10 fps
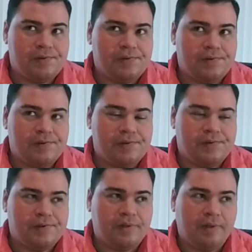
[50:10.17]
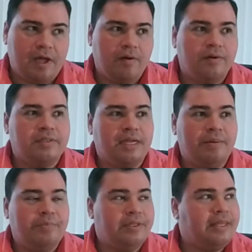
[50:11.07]
how else can
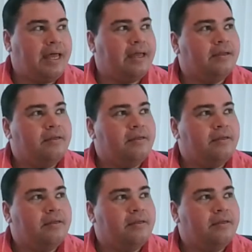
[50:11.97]
I put that?